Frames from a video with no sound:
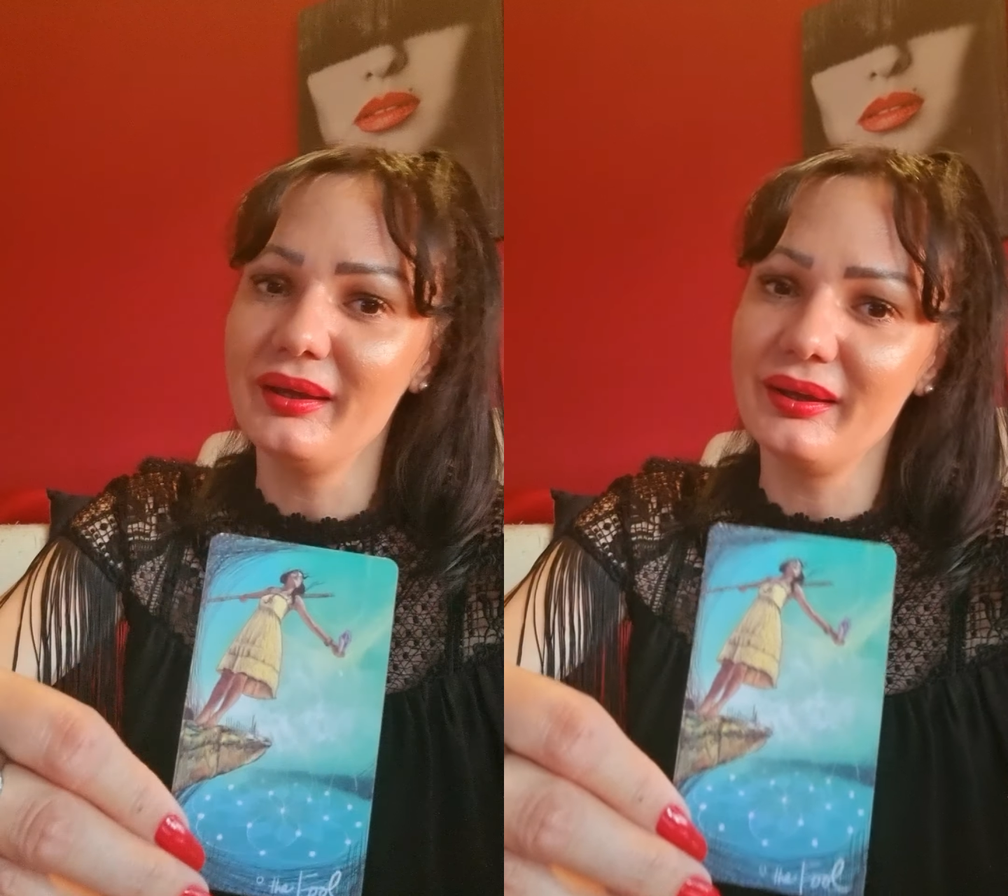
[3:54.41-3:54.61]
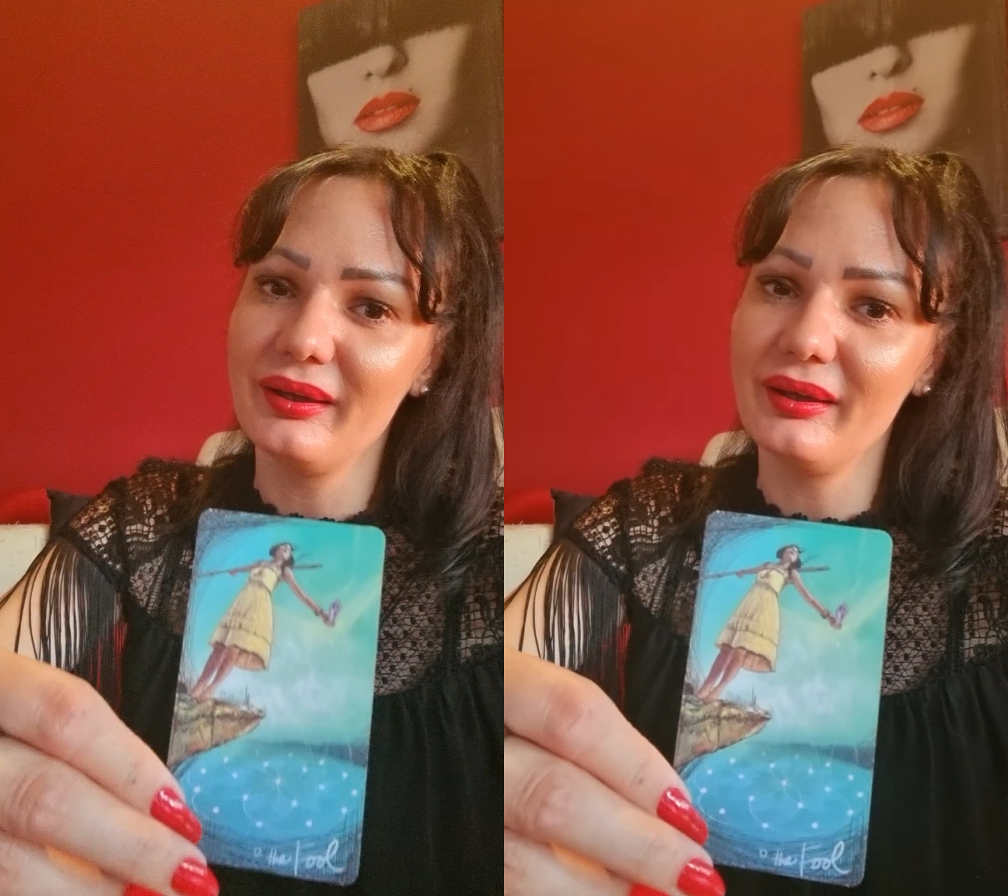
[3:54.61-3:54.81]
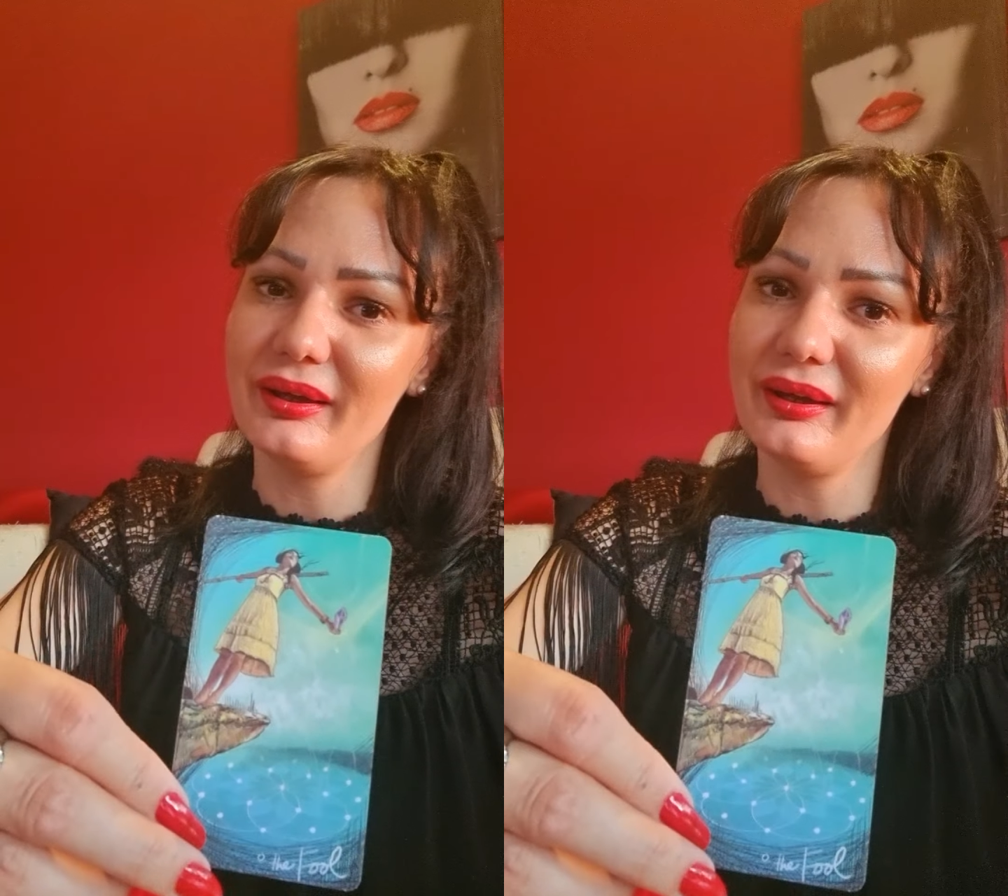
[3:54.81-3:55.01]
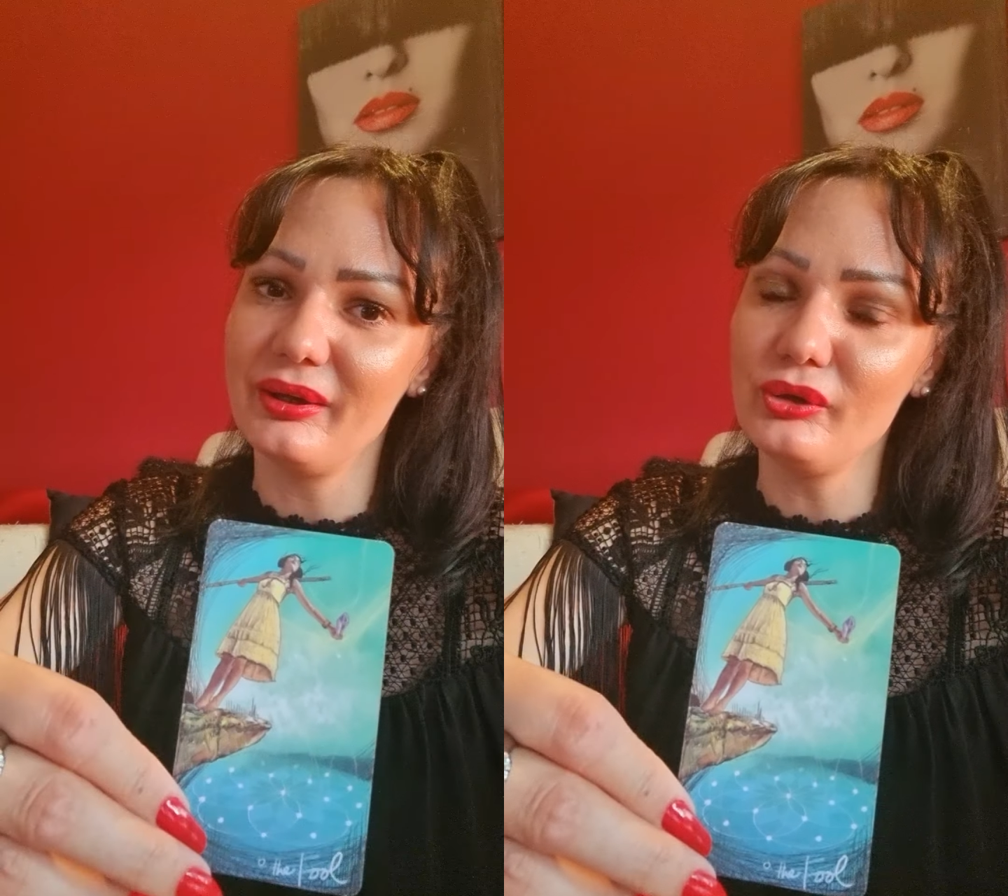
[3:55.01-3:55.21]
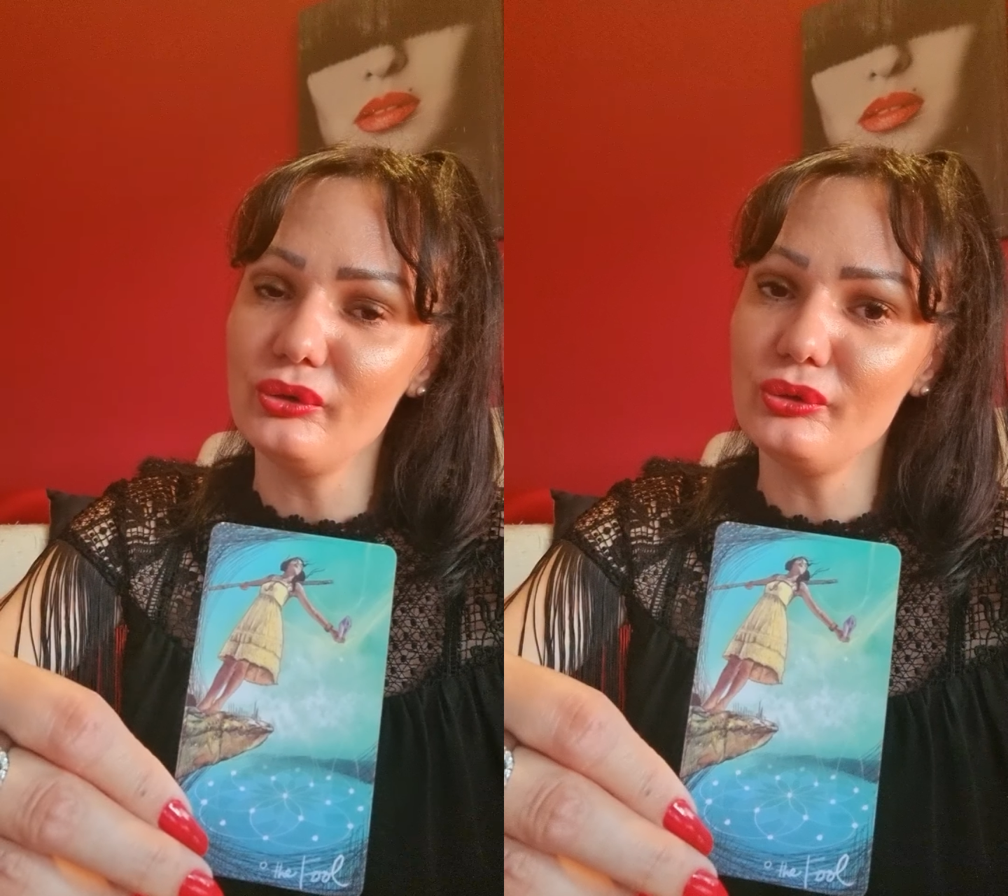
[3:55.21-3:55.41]

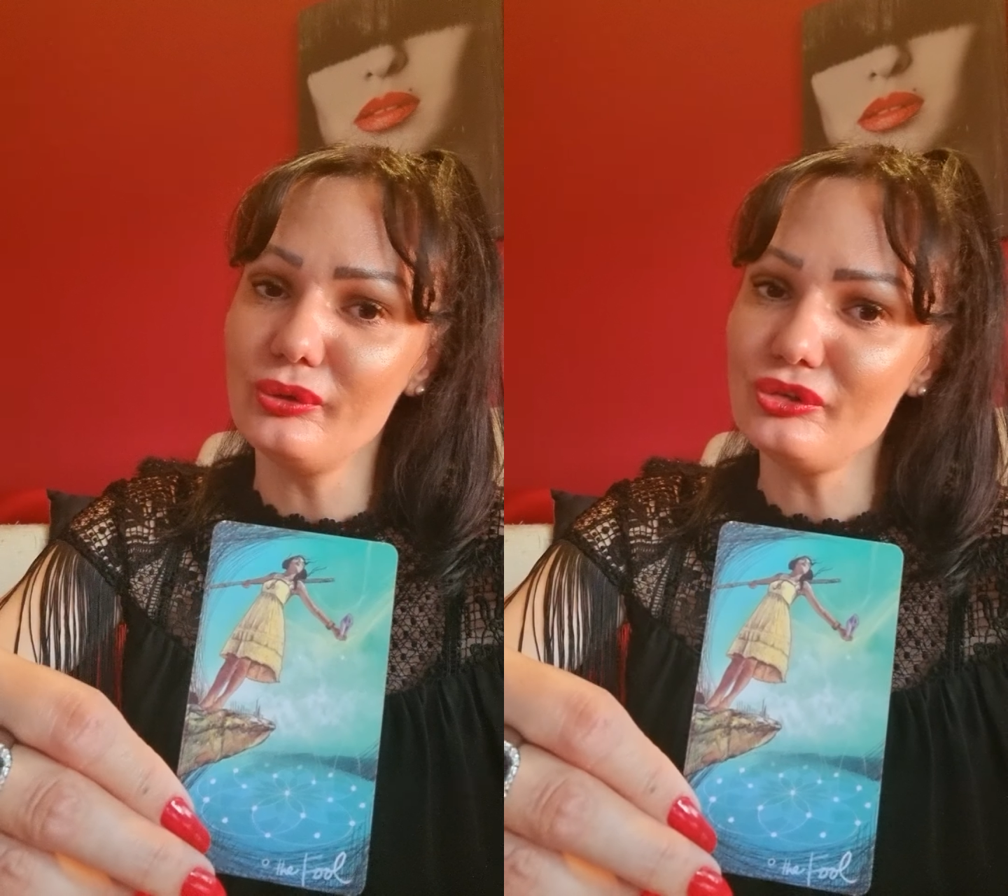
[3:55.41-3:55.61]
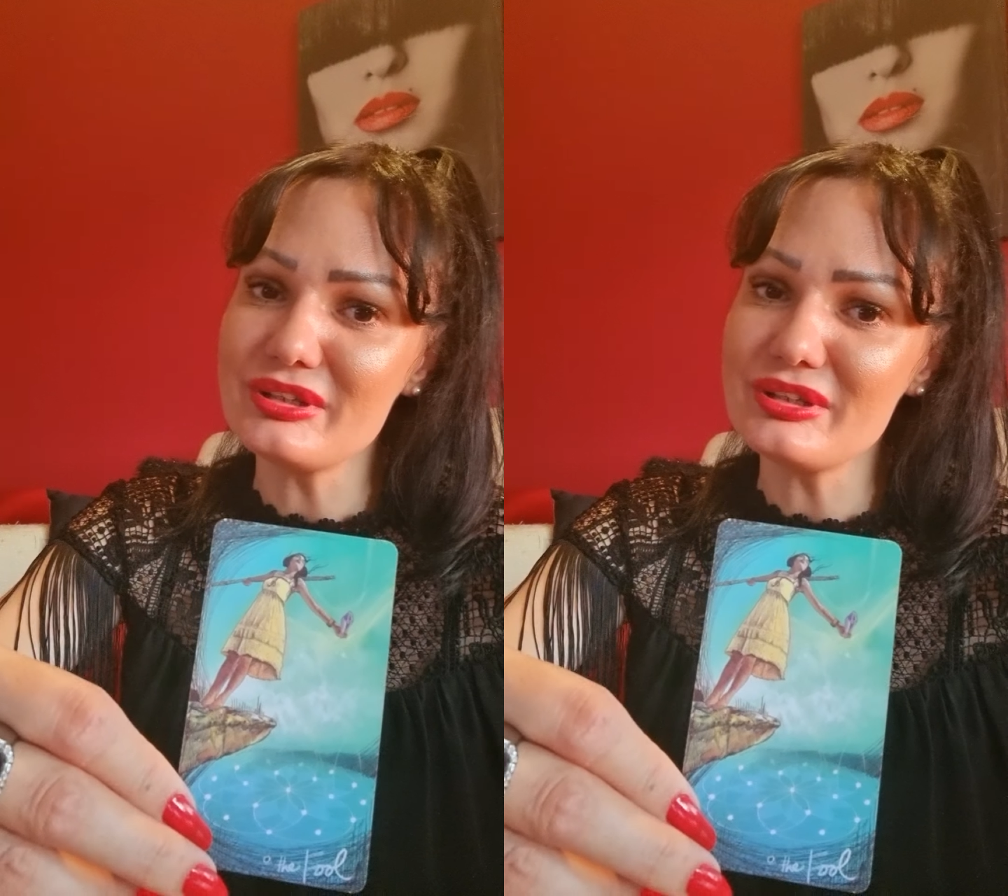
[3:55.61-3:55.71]
you